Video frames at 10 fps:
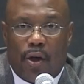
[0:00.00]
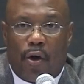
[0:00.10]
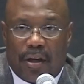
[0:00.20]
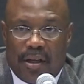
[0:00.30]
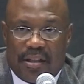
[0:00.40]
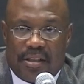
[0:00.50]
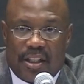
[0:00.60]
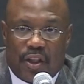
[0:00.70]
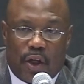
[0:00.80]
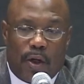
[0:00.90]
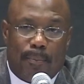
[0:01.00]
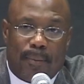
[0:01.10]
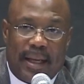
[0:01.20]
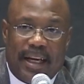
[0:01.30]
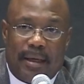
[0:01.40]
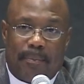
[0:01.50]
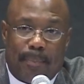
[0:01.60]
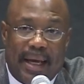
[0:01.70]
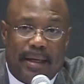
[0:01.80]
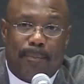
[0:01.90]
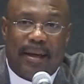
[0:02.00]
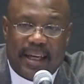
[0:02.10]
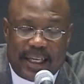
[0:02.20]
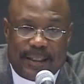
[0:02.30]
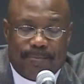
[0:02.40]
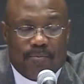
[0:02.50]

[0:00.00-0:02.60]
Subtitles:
an ordinance that's called pay to play,